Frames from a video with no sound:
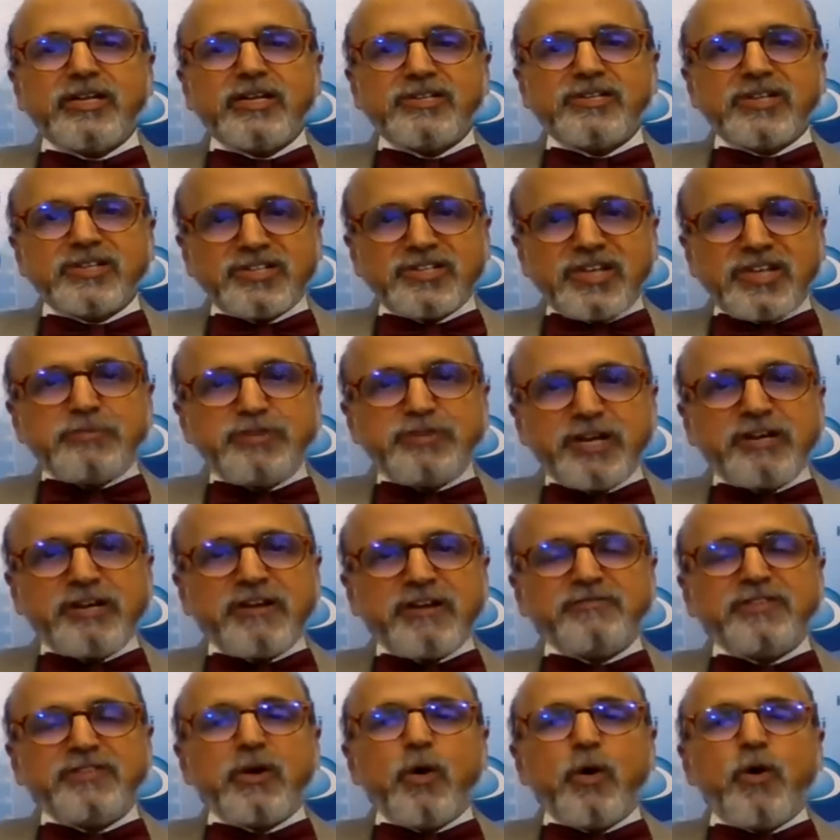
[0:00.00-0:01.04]
a subset
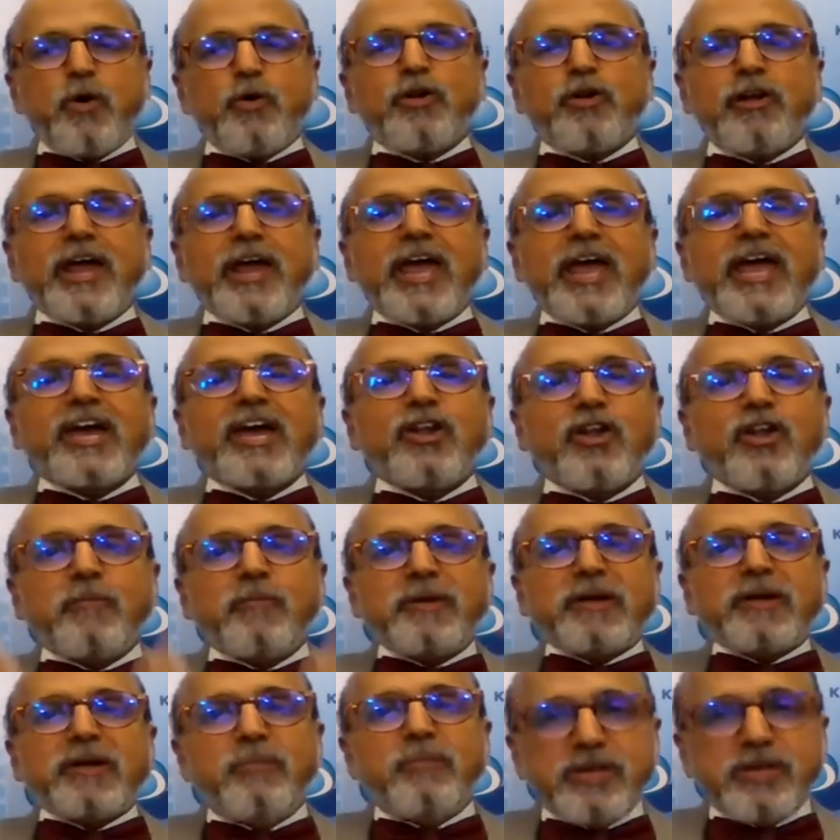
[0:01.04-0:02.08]
of the overall
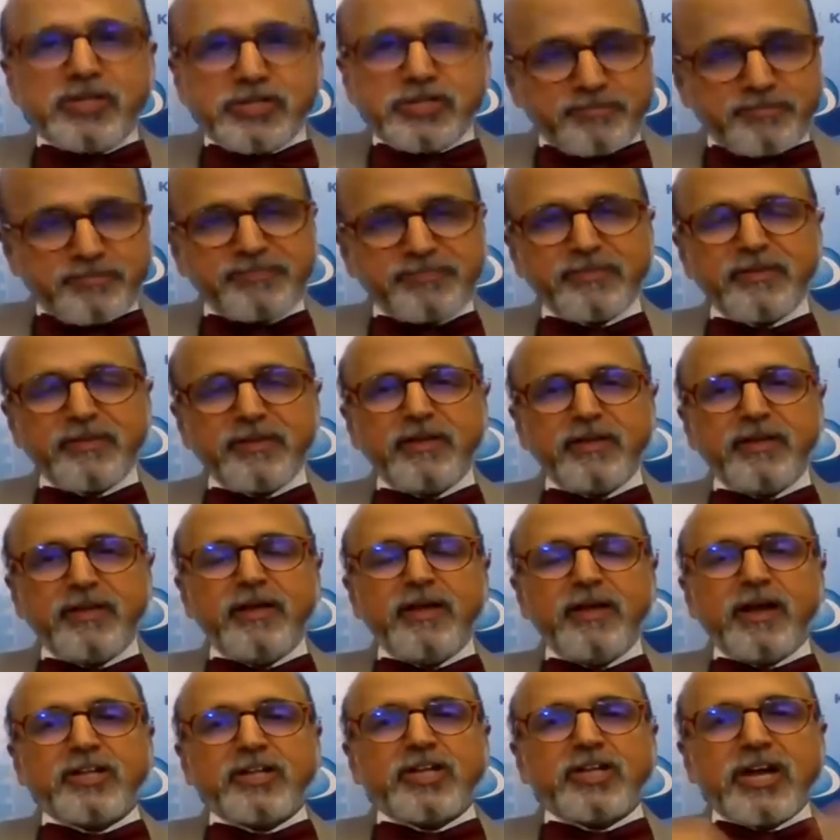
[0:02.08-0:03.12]
economic momentum.
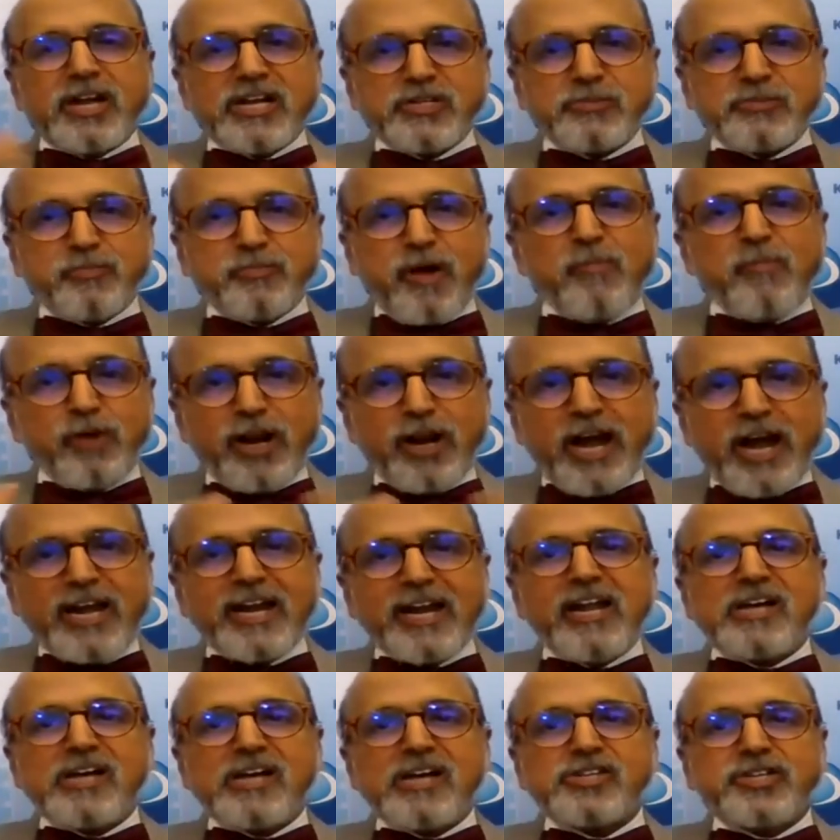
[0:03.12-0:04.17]
Qatar has
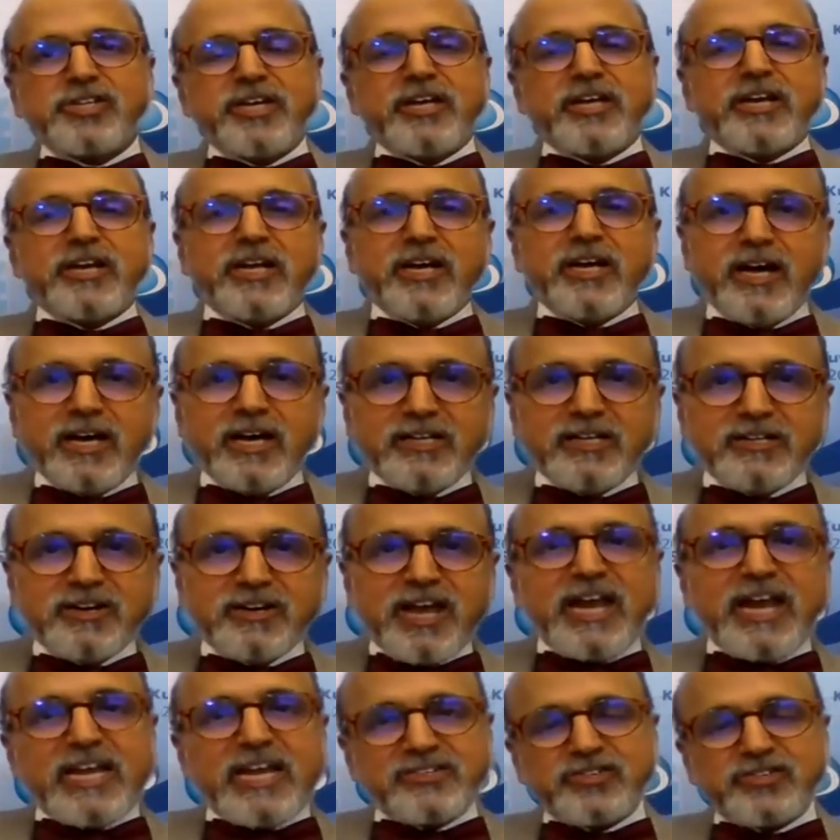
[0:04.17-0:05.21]
promulgated last year
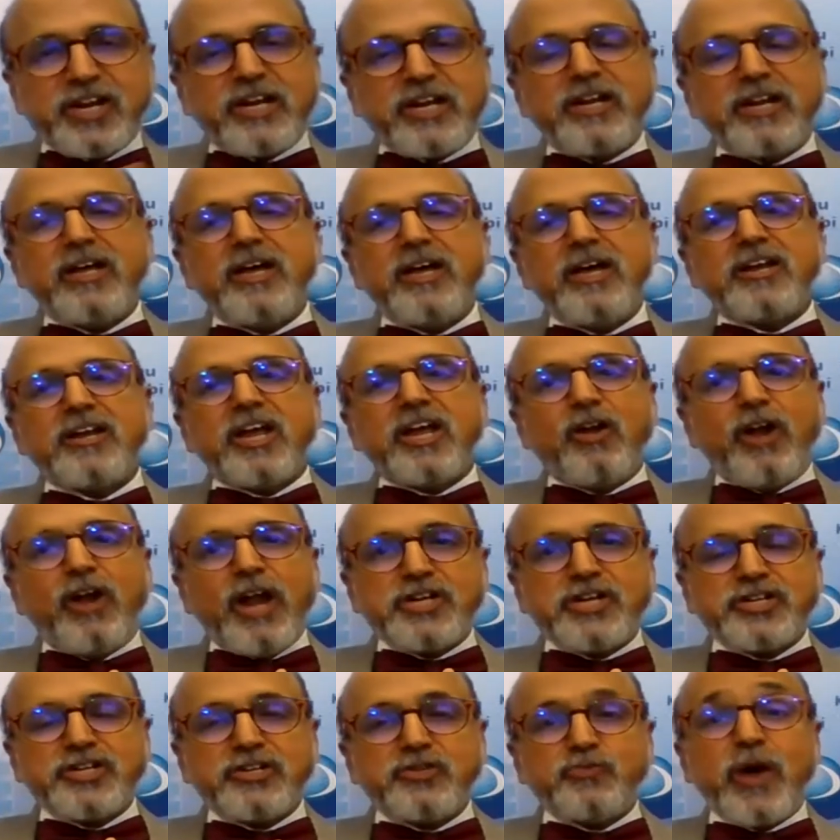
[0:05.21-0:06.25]
real estate
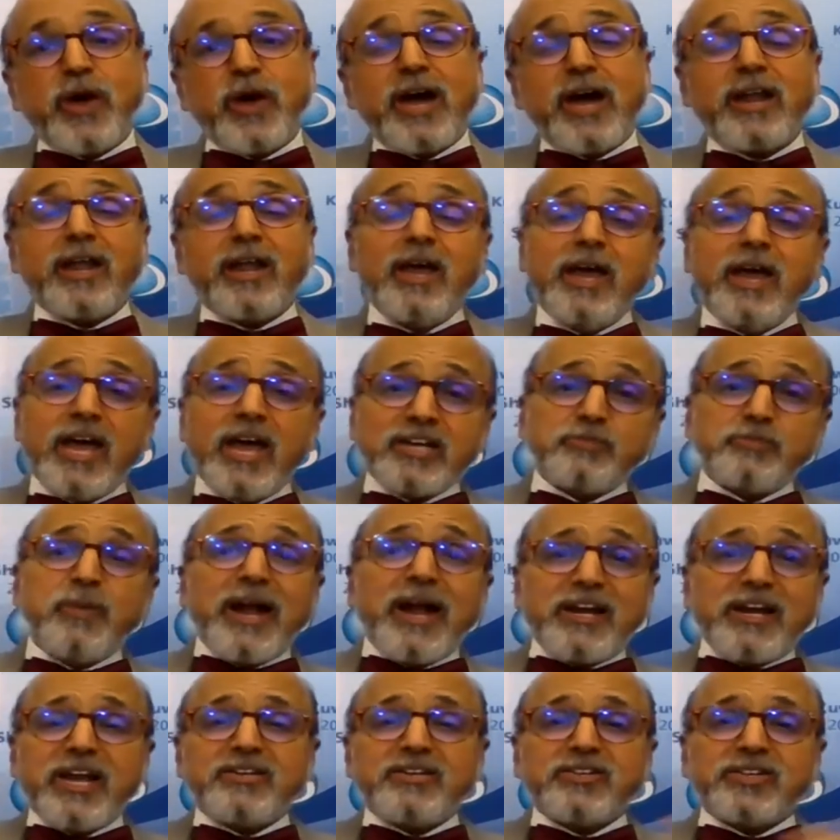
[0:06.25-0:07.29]
regulations where
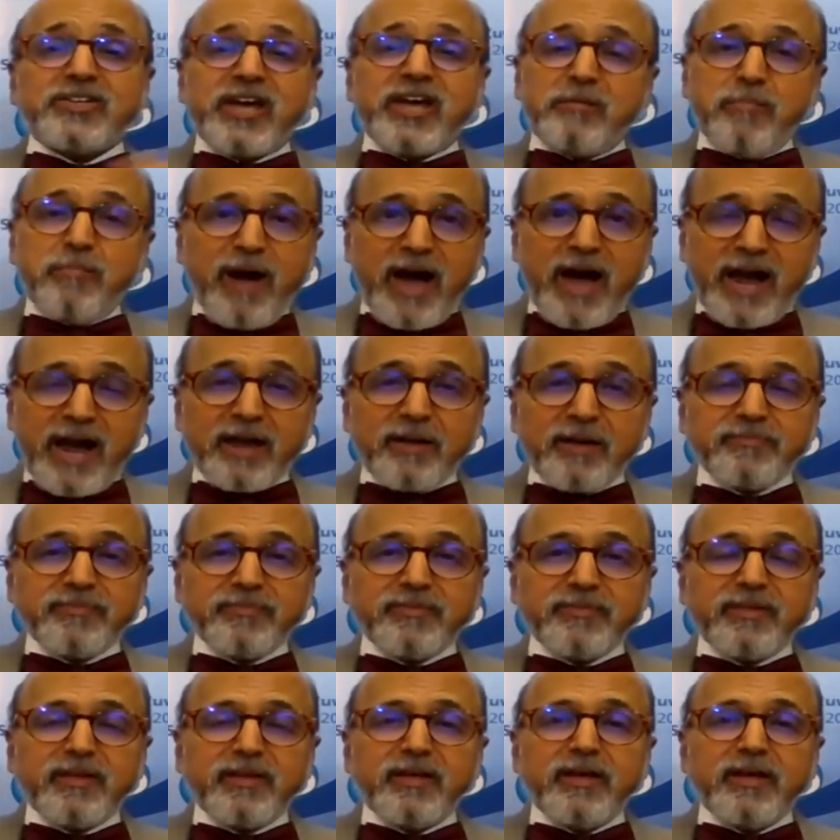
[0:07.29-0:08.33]
expatriates can buy.
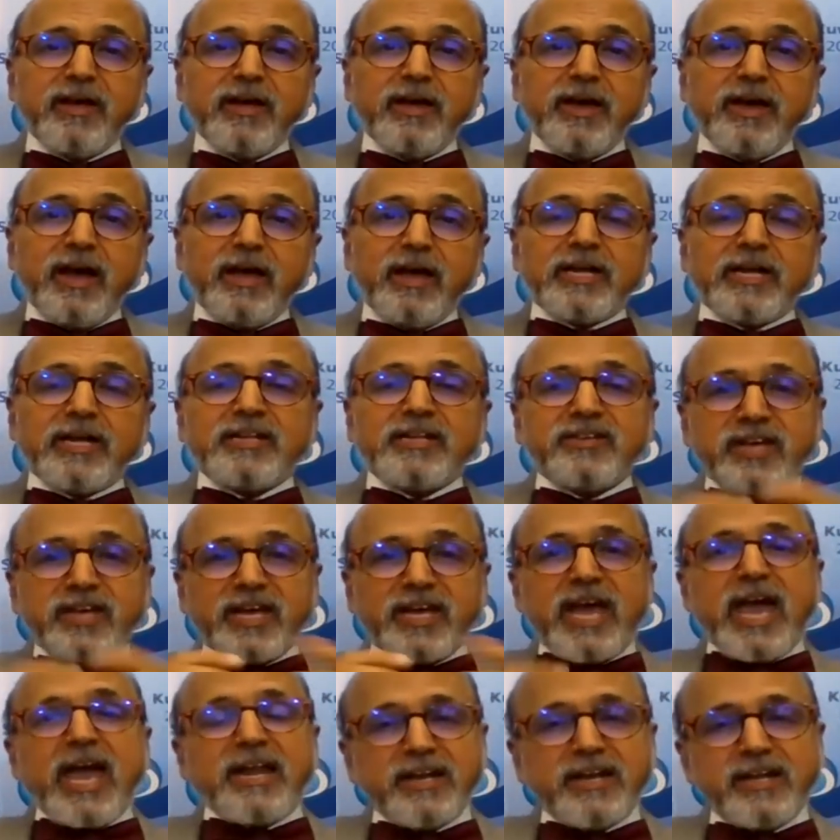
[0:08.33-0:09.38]
That is
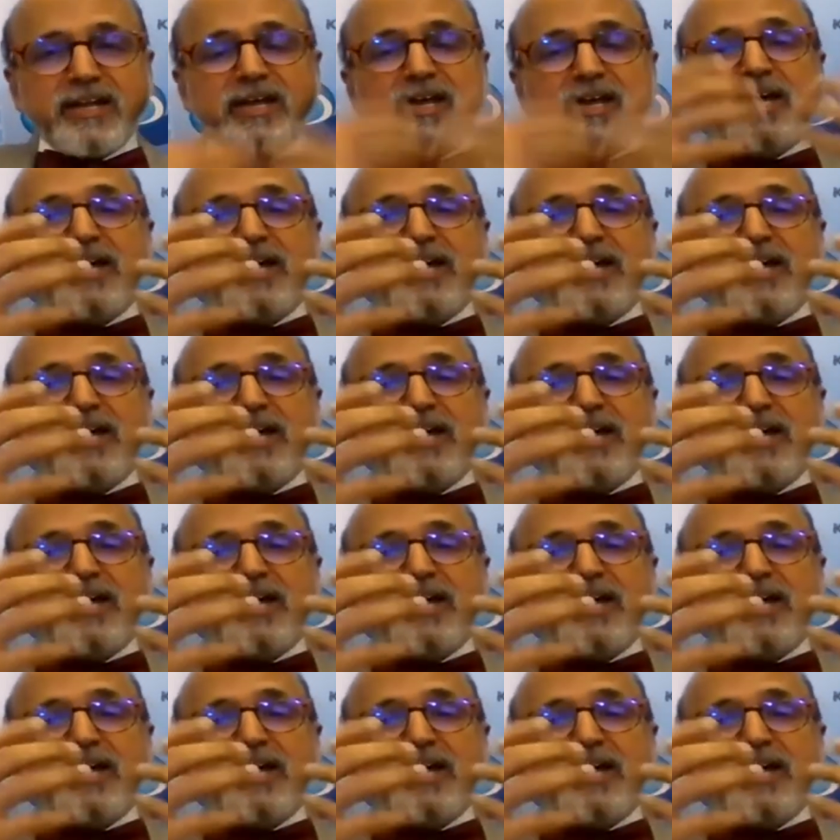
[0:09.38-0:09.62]
again